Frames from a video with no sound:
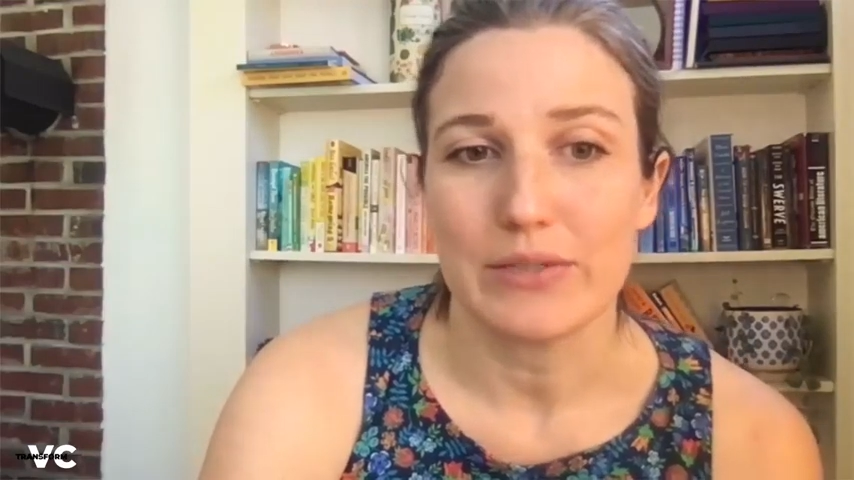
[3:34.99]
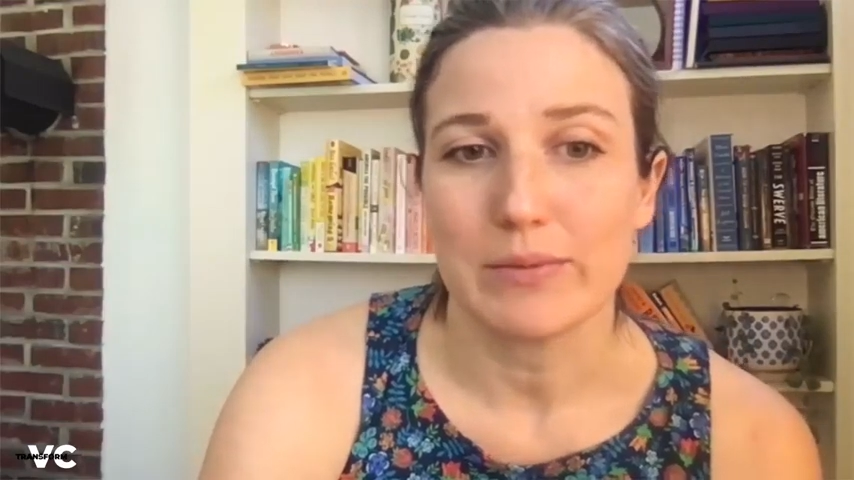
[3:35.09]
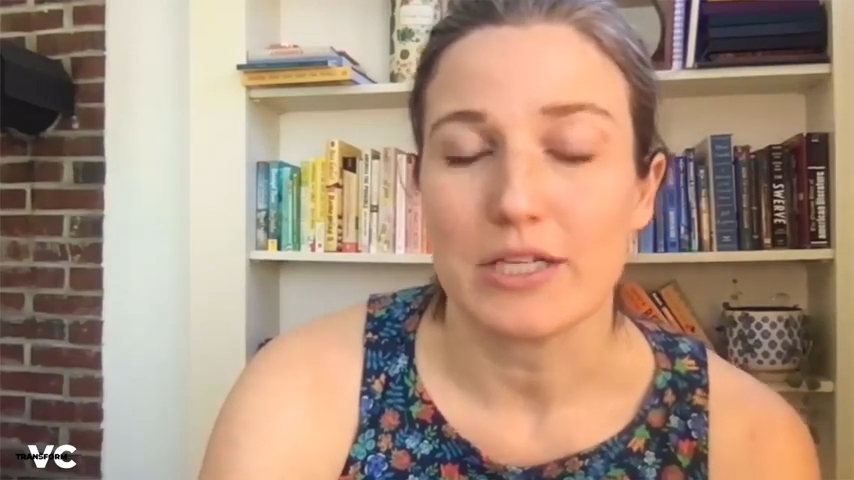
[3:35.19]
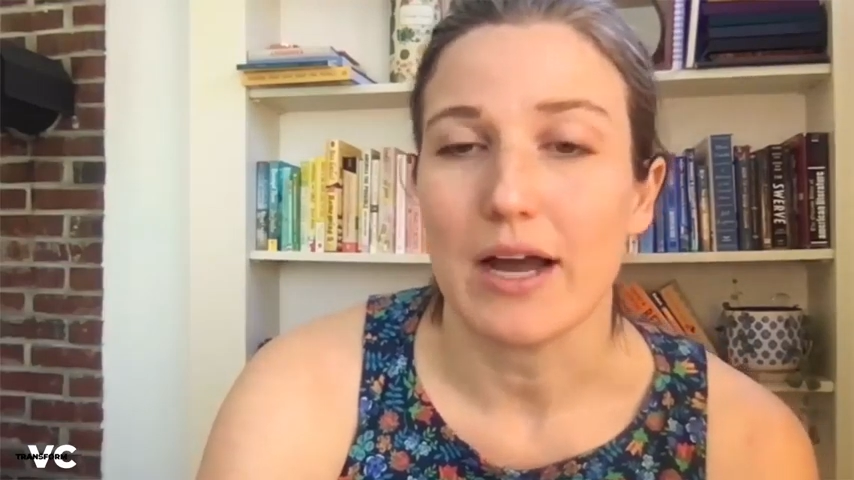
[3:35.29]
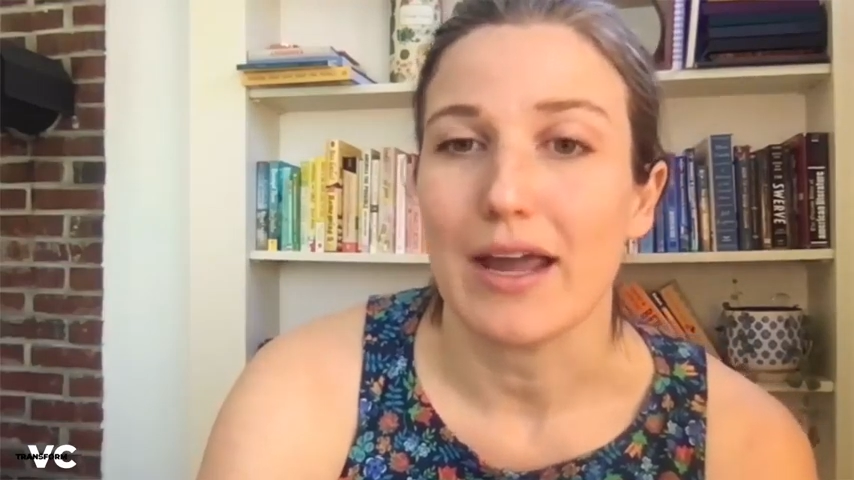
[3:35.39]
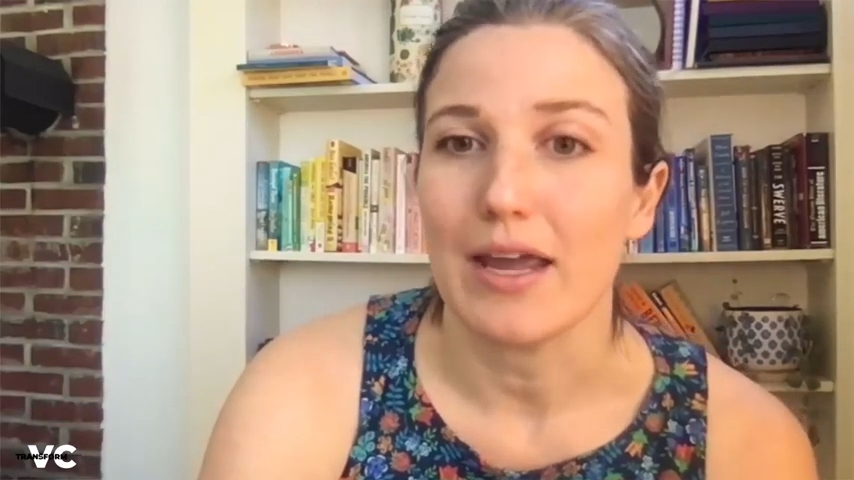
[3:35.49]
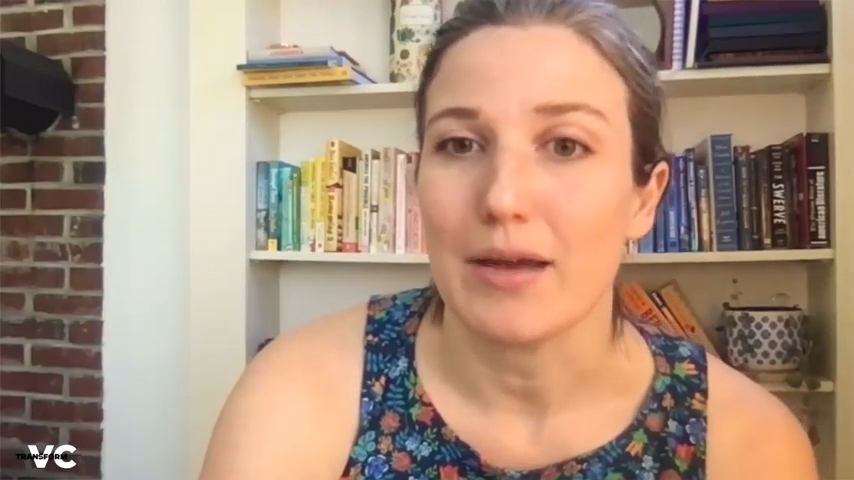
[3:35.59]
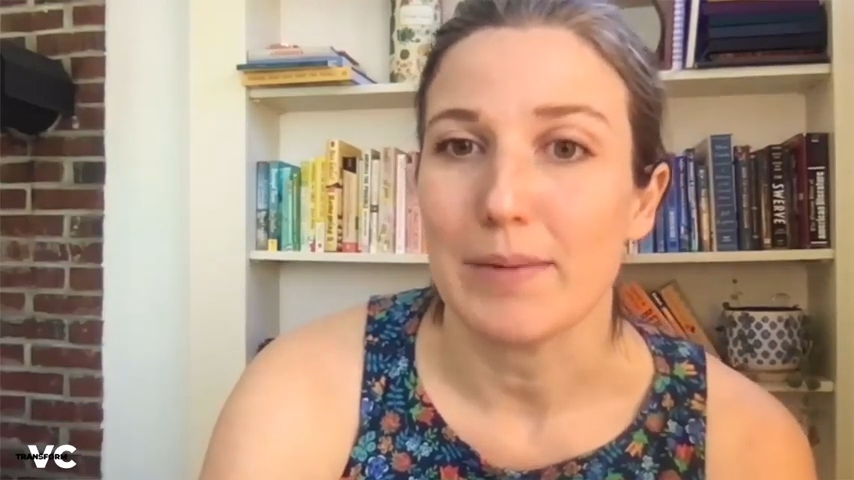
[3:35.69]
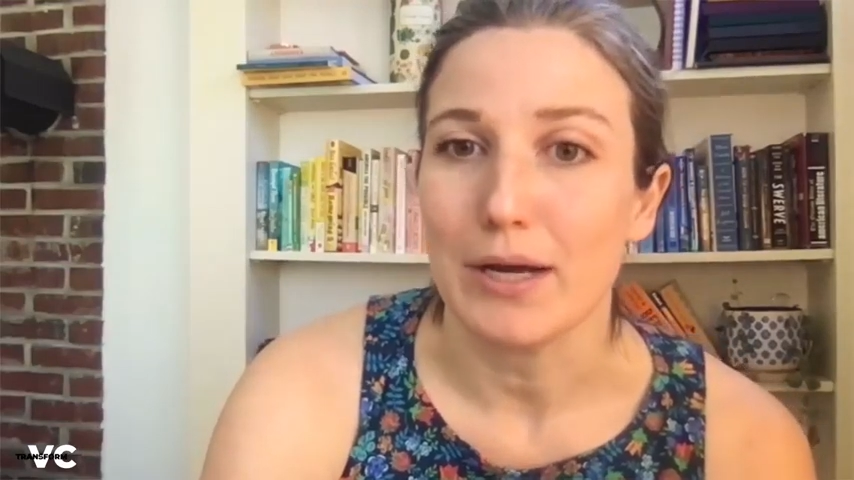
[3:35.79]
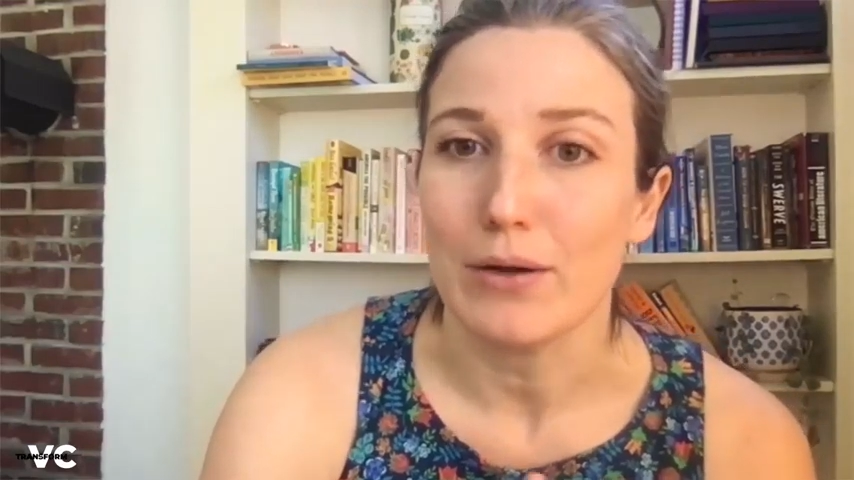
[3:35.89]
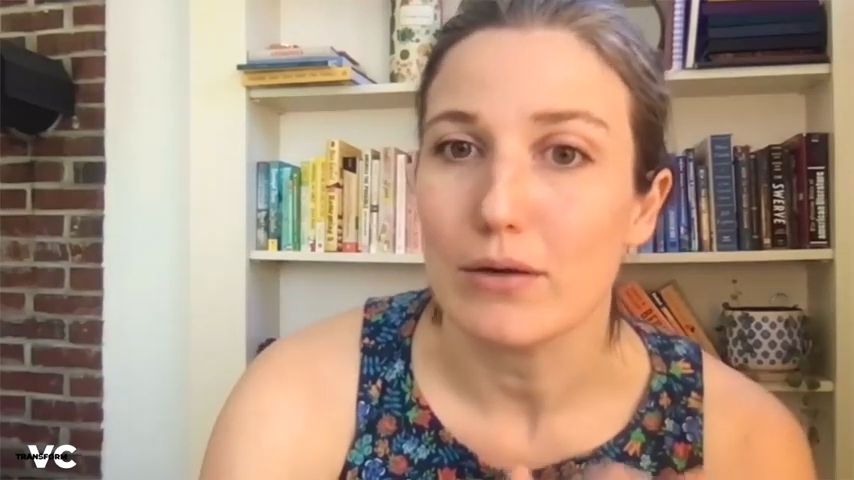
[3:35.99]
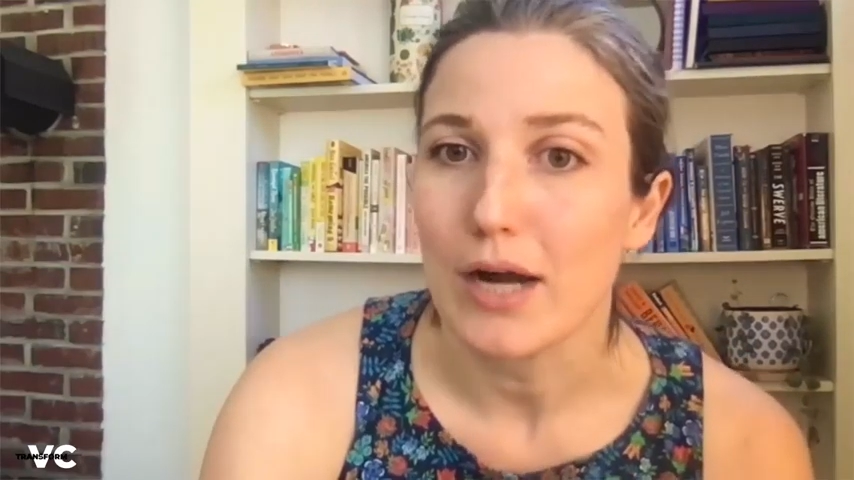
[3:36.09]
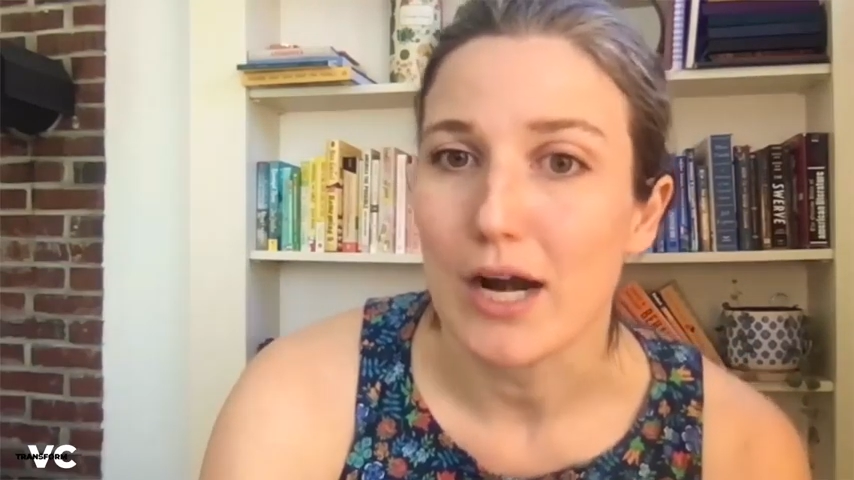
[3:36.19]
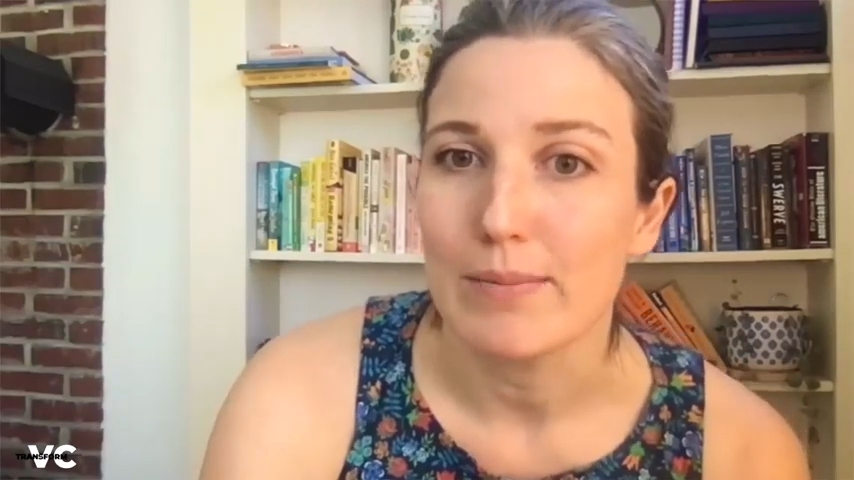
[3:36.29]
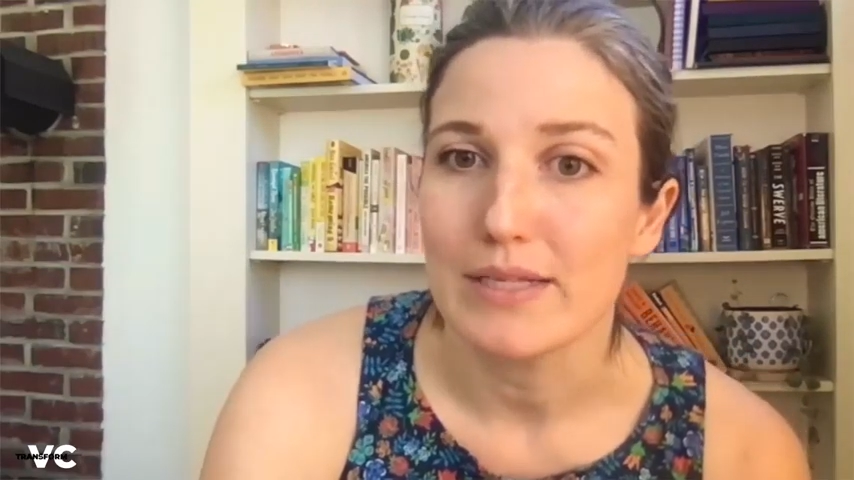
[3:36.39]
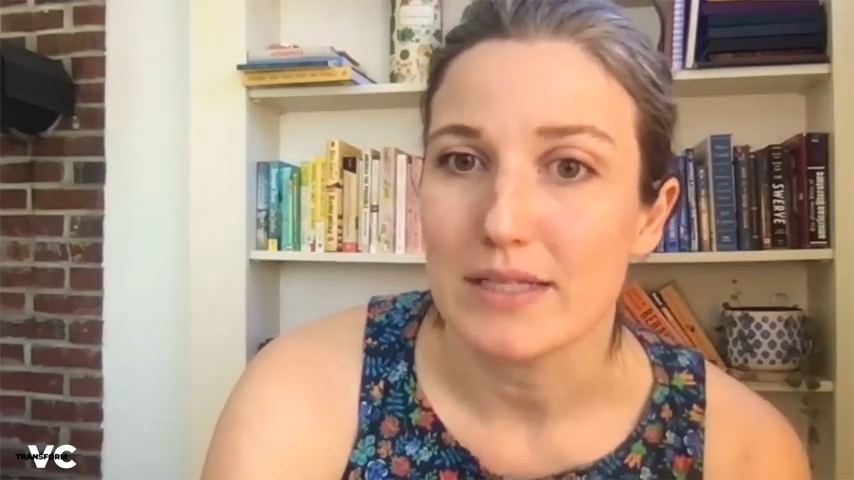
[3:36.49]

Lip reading: we're talking about carbon